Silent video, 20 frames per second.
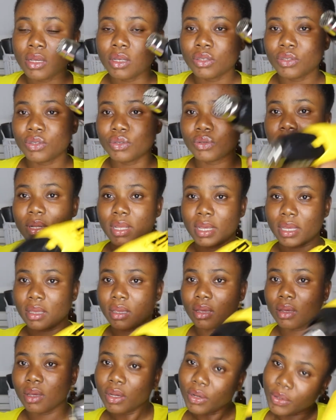to
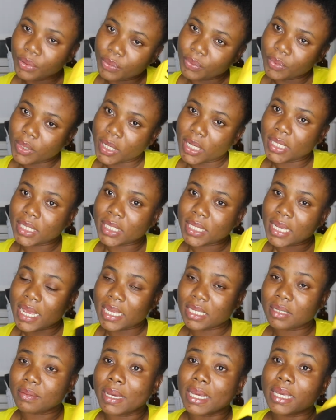like
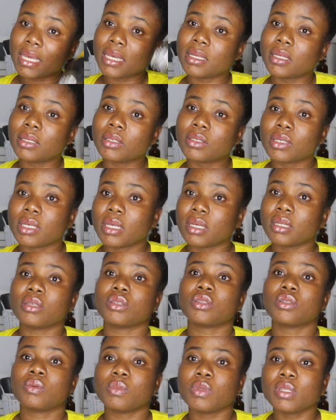retouch my candle to get a
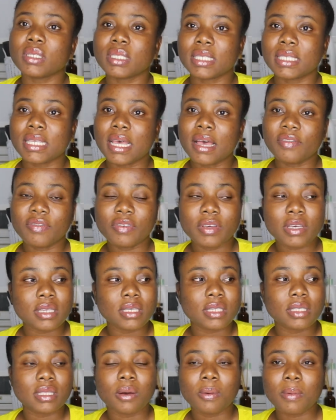smooth
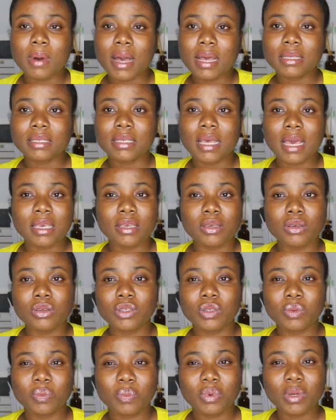surface. The wax I
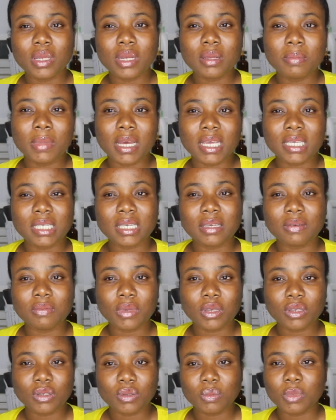use pretty much give
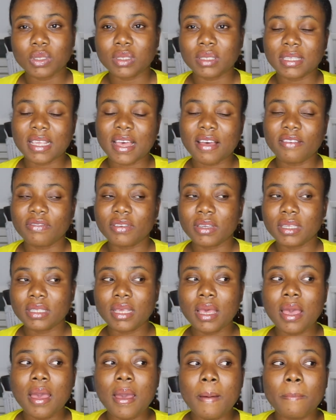me a smooth surface,
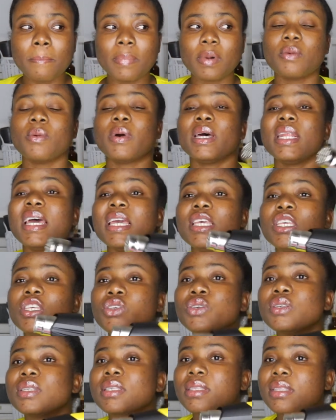but what I
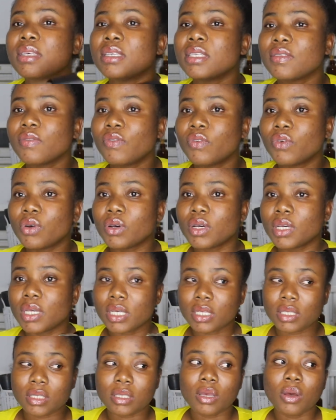use this for
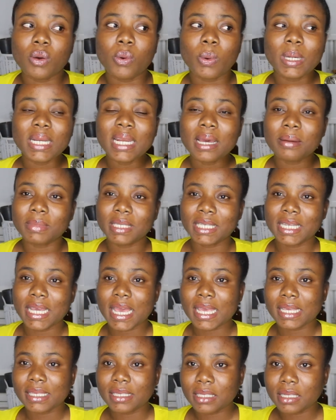is when I'm
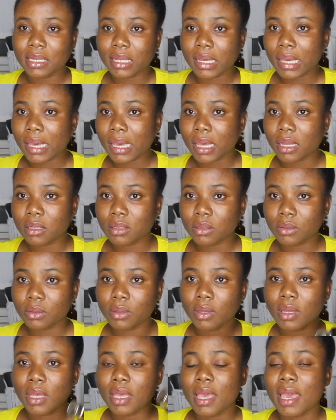testing a
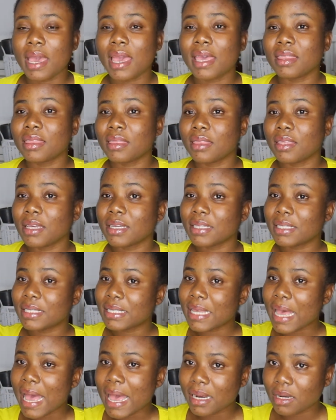candle and it
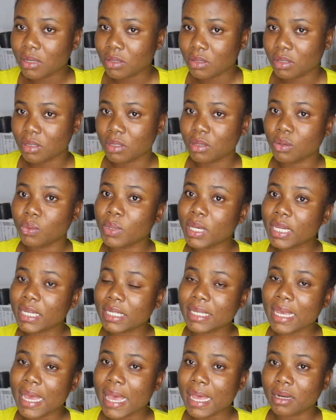tunnels, the wick
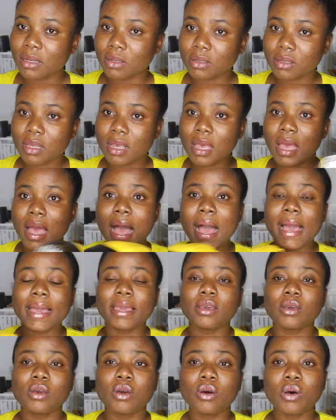tunnels, I
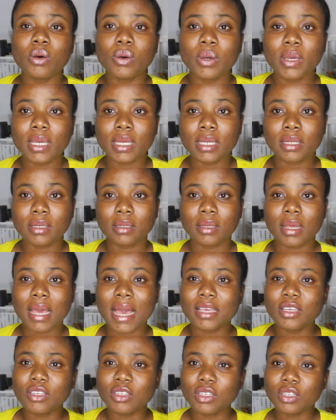go in.
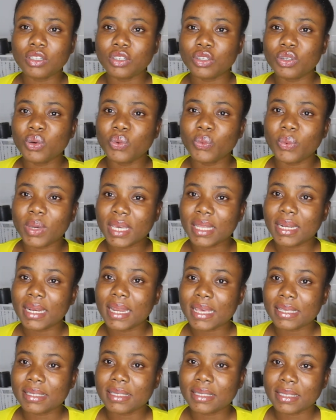I usually do
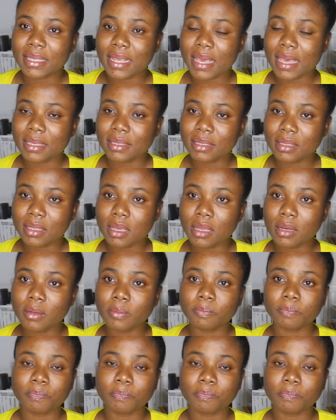wickless testing,